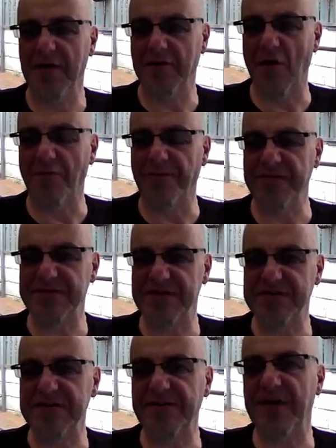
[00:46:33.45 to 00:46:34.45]

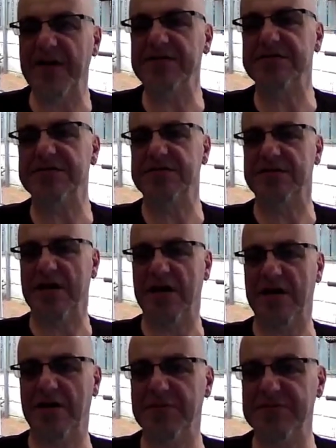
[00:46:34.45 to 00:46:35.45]
conferences and events.
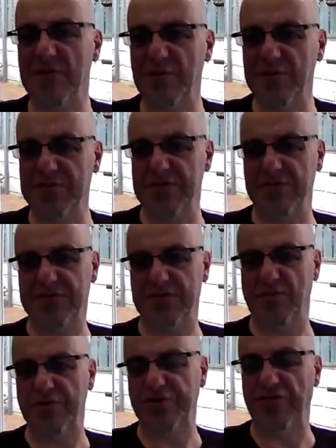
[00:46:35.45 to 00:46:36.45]
So
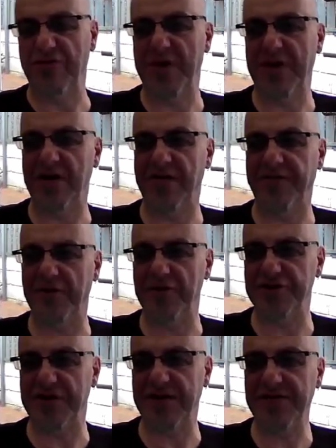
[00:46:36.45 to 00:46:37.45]
what's your immediate
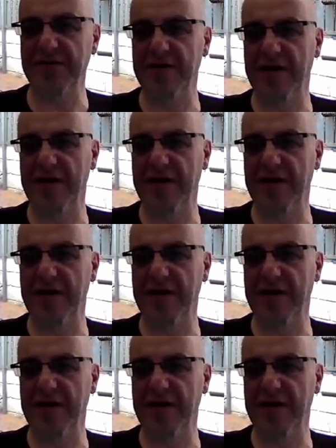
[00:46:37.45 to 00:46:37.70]
future then?